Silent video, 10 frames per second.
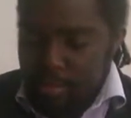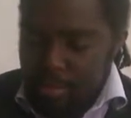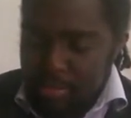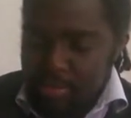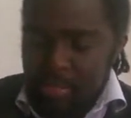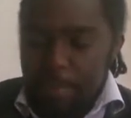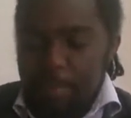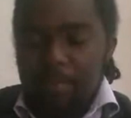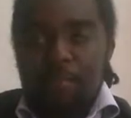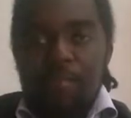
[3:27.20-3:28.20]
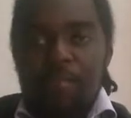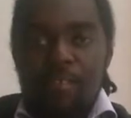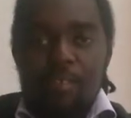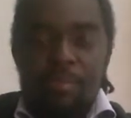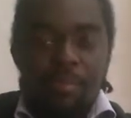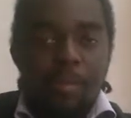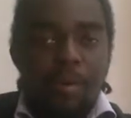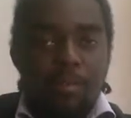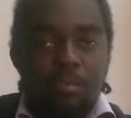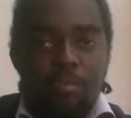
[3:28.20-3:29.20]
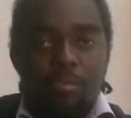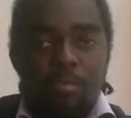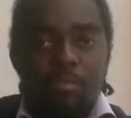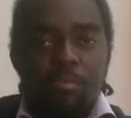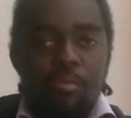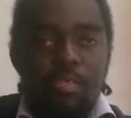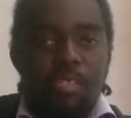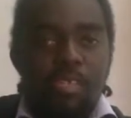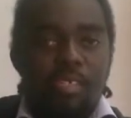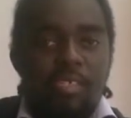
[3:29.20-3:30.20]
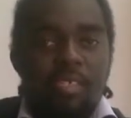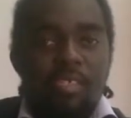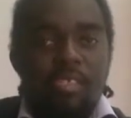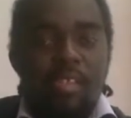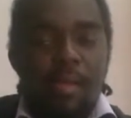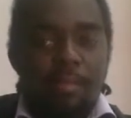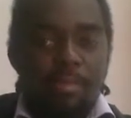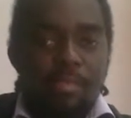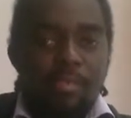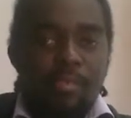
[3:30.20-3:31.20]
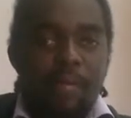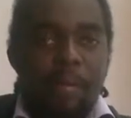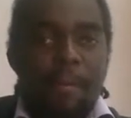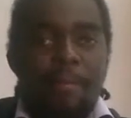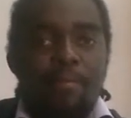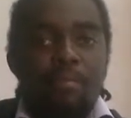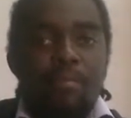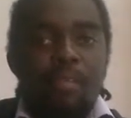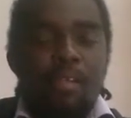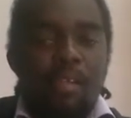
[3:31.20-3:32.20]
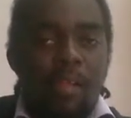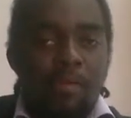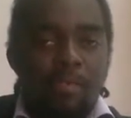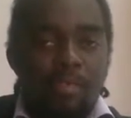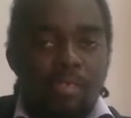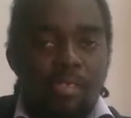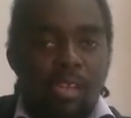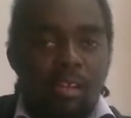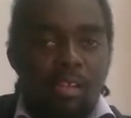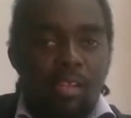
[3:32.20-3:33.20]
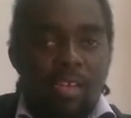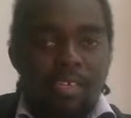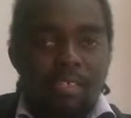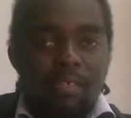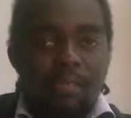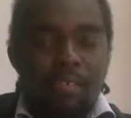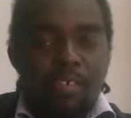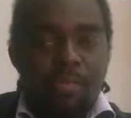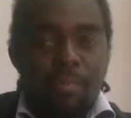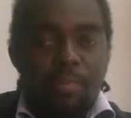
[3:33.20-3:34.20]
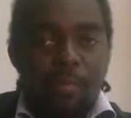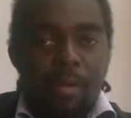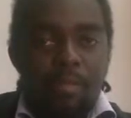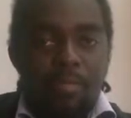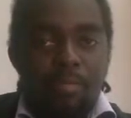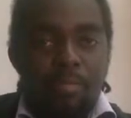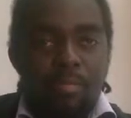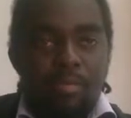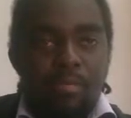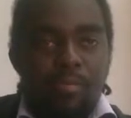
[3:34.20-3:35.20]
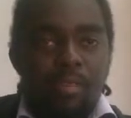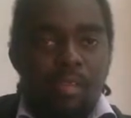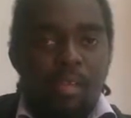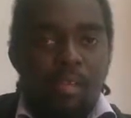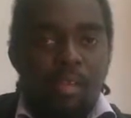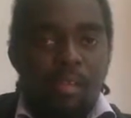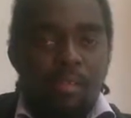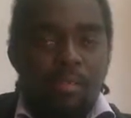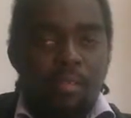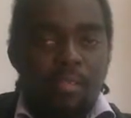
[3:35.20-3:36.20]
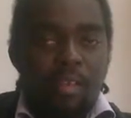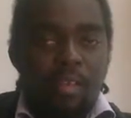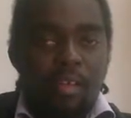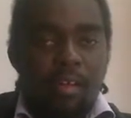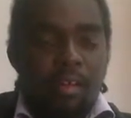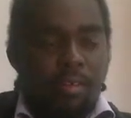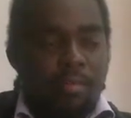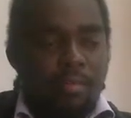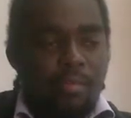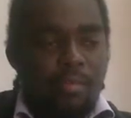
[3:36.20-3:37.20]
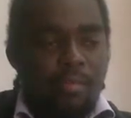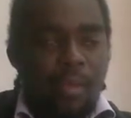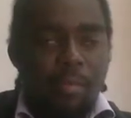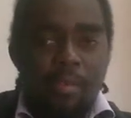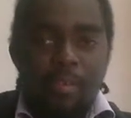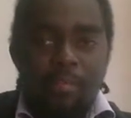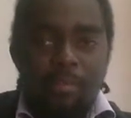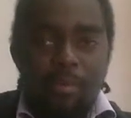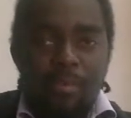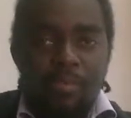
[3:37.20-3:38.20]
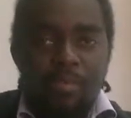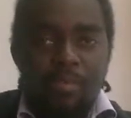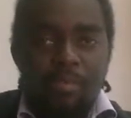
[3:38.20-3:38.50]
The next type of fundamental particles we'll discuss is leptons. Leptons are light fundamental particles. They are a family of 12,